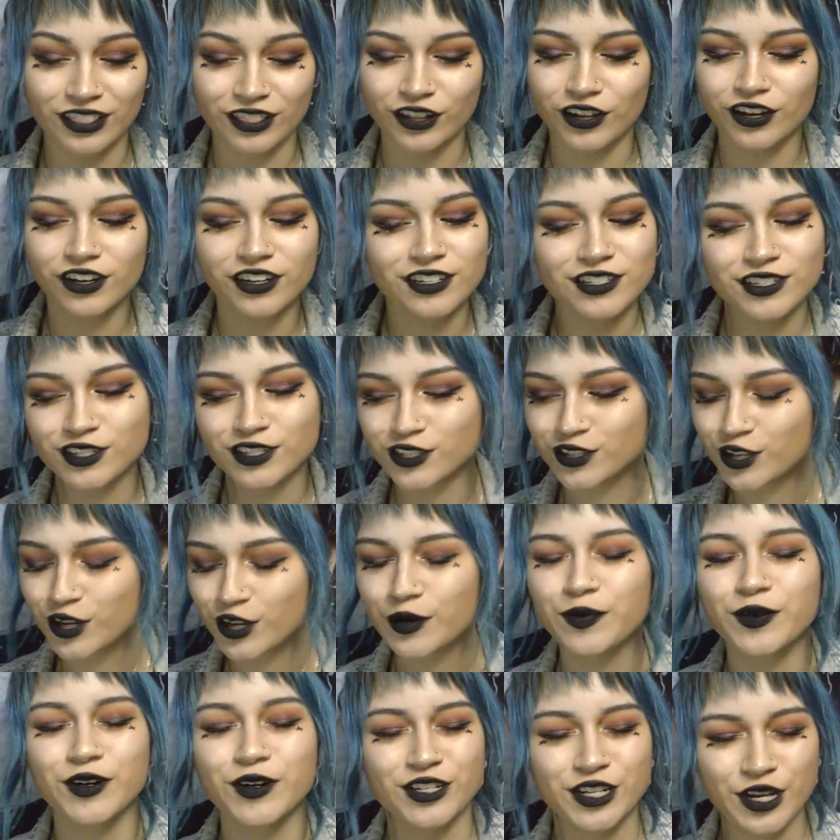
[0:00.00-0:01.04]
look
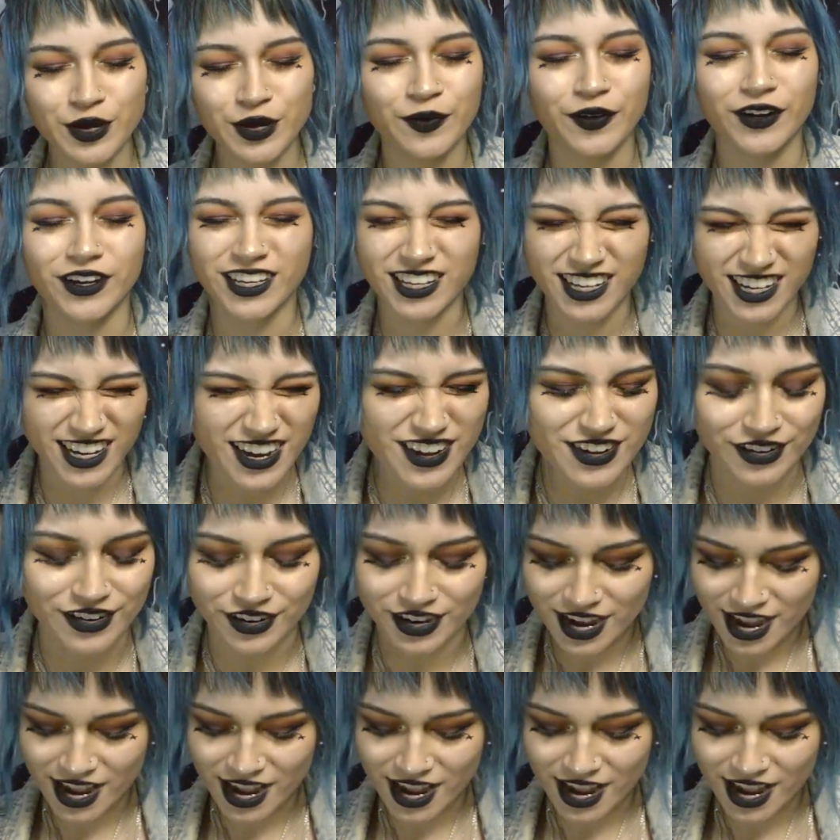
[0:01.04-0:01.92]
super duper cute.